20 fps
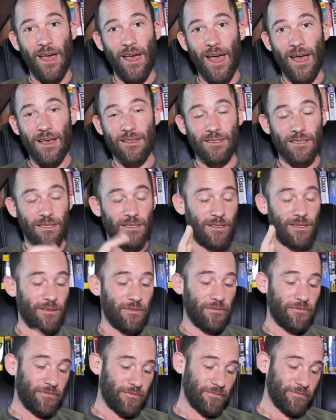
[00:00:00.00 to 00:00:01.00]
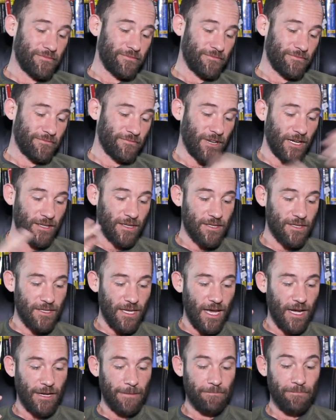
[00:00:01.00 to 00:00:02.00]
as of right this
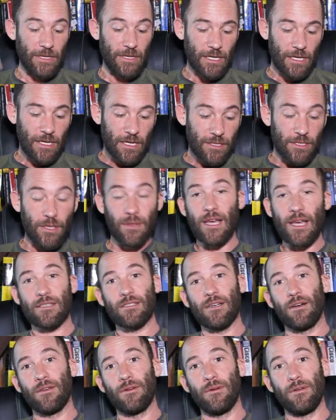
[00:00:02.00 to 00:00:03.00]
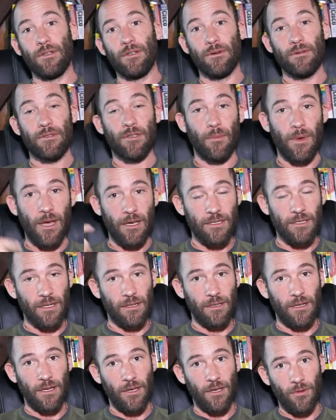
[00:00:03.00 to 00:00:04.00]
second. So that's all you would do. So
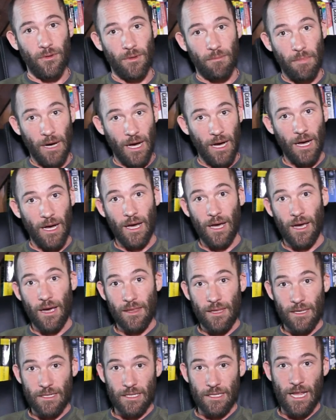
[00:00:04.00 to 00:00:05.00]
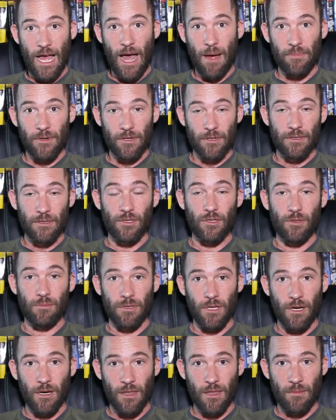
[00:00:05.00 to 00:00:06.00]
basically you would buy these adapters, you
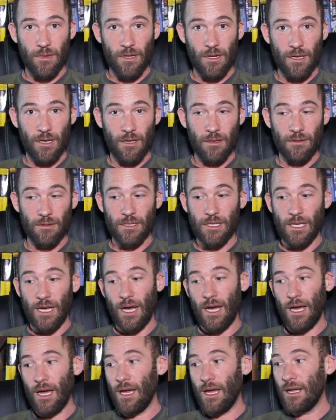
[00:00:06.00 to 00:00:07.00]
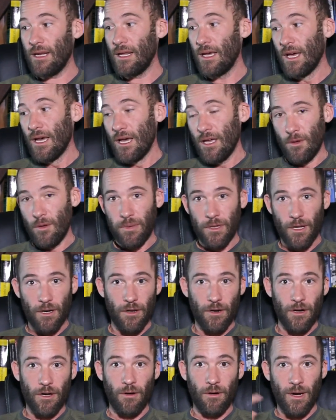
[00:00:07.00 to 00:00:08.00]
plug them onto either side, you plug
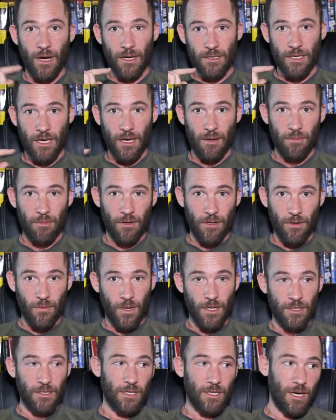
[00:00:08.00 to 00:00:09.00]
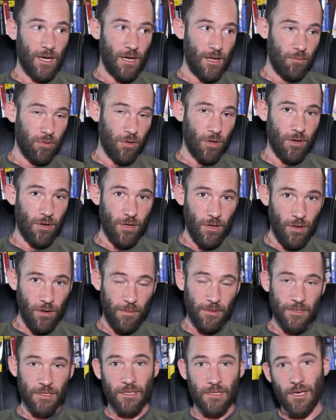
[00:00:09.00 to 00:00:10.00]
your coax cable onto one side, you plug
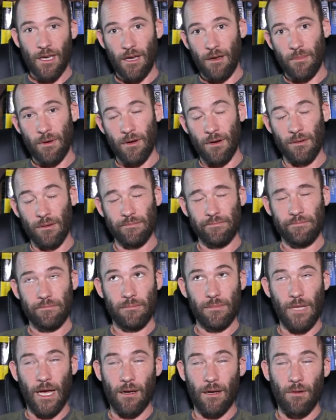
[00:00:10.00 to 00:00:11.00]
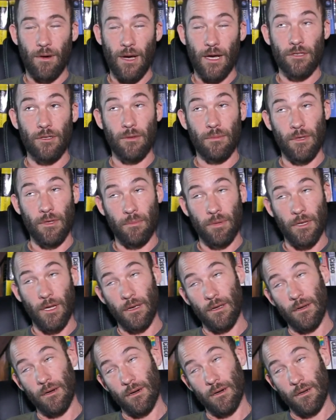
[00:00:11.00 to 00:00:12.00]
coax cable, or not coax, you, you
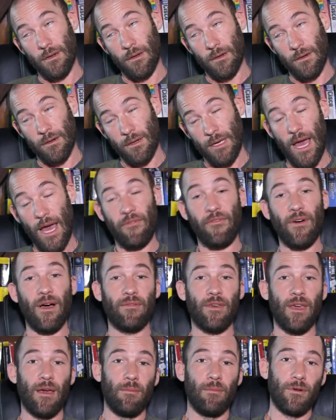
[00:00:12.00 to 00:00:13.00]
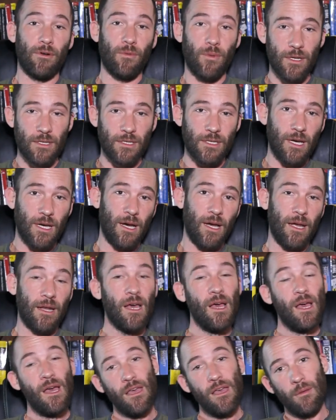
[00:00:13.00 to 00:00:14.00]
plug your, your Cat5 cable into one
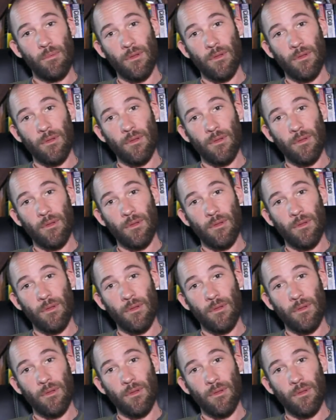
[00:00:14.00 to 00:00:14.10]
side, you